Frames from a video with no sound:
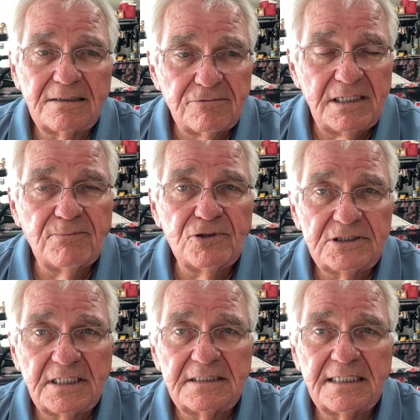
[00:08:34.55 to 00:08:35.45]
I really
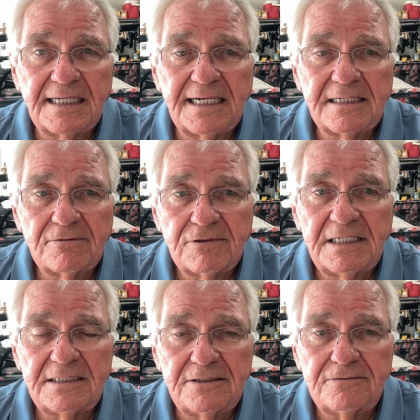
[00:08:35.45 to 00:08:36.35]
appreciate that, Alan. I
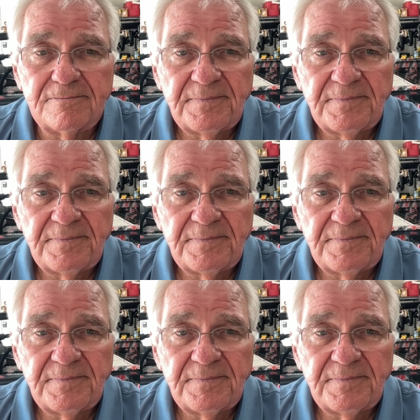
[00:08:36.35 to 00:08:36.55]
really do.